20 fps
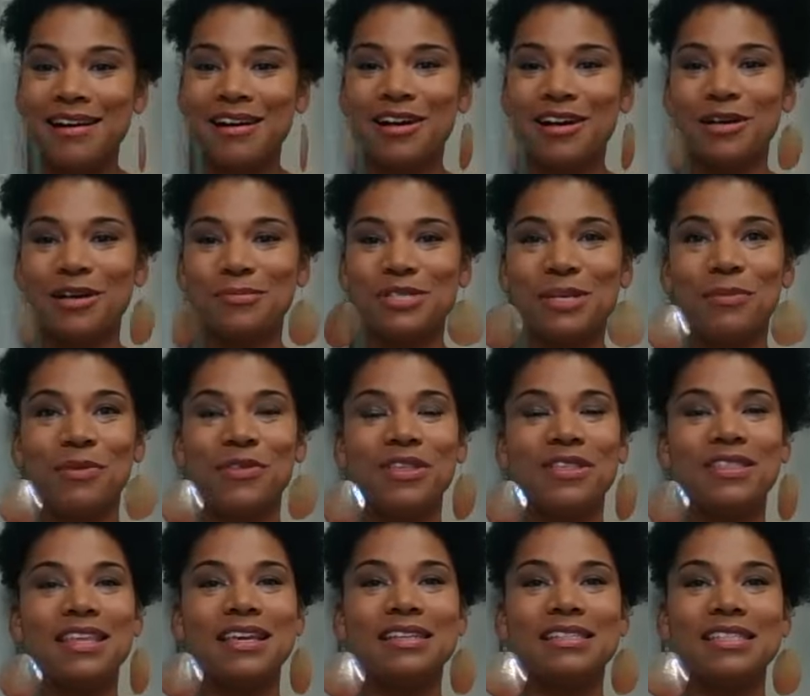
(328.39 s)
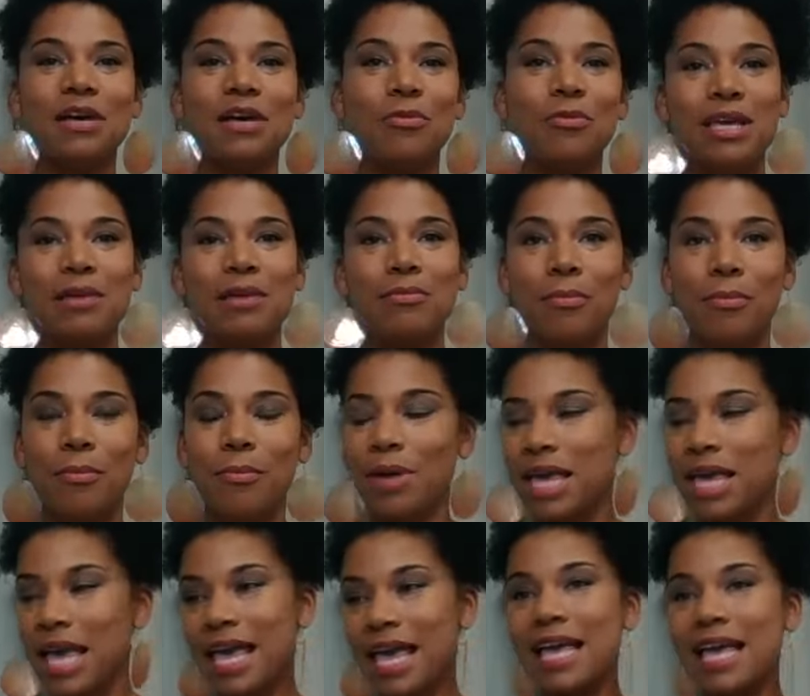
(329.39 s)
some of the things that we
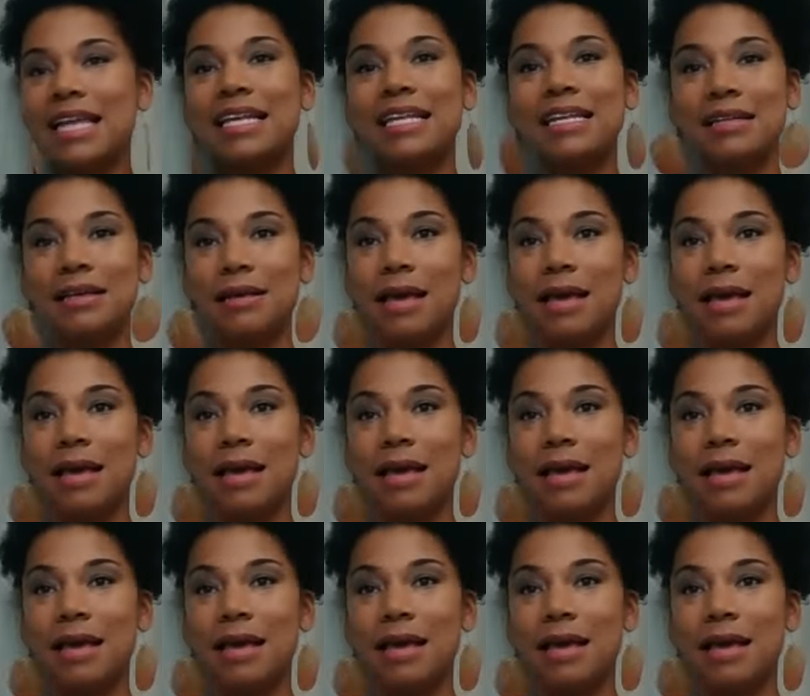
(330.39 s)
can